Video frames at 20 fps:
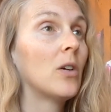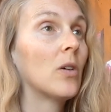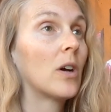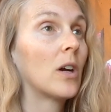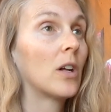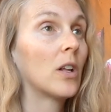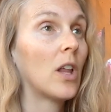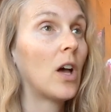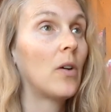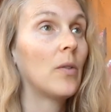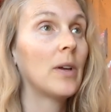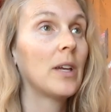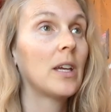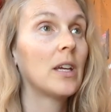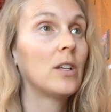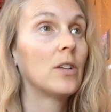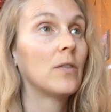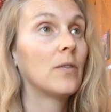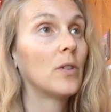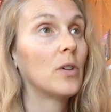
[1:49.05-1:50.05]
You're glowing
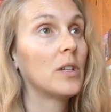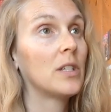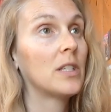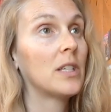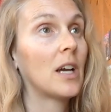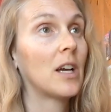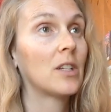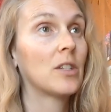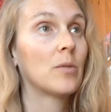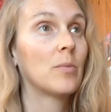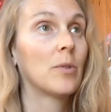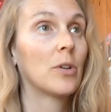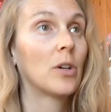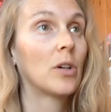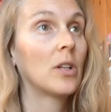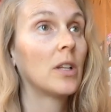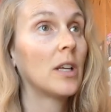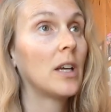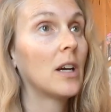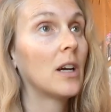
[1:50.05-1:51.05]
and your voice sounds more
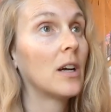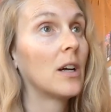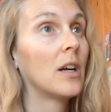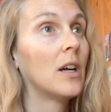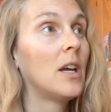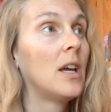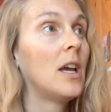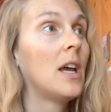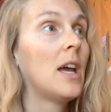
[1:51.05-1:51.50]
clear.